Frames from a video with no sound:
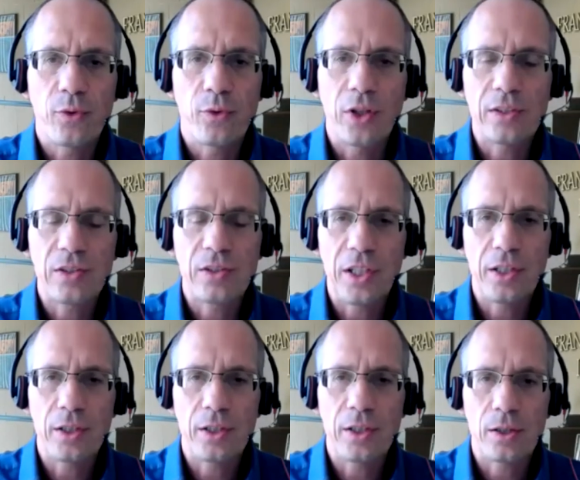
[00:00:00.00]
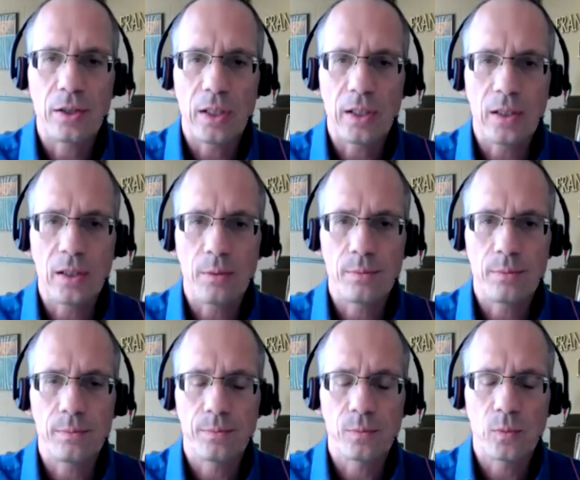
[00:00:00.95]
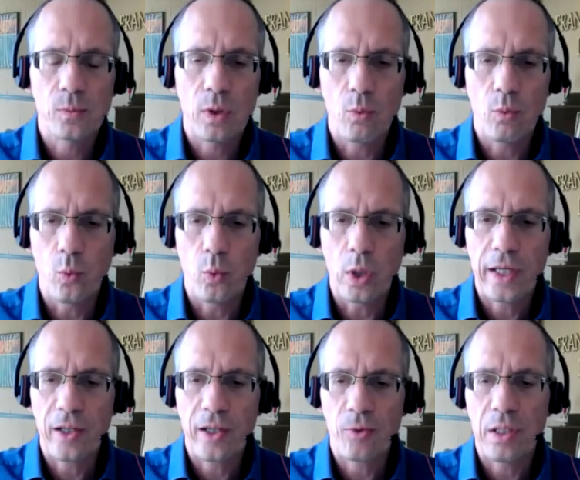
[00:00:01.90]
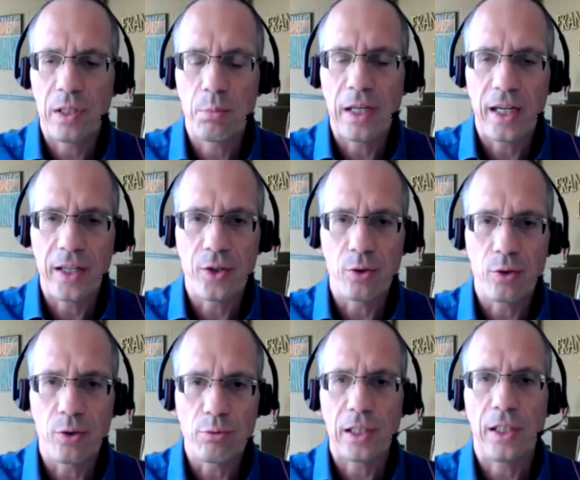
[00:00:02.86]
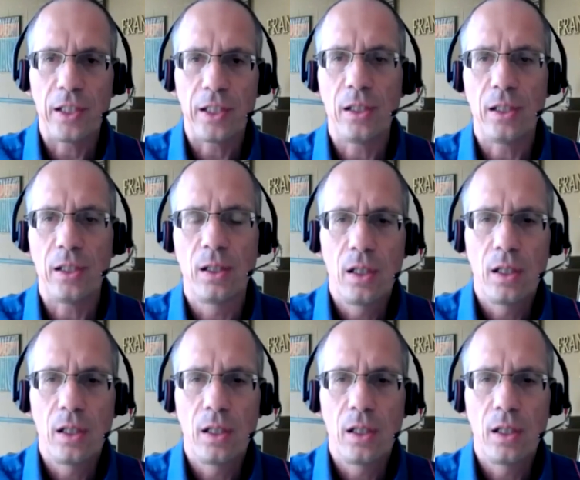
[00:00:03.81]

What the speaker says: for this year, what has been behind the rally,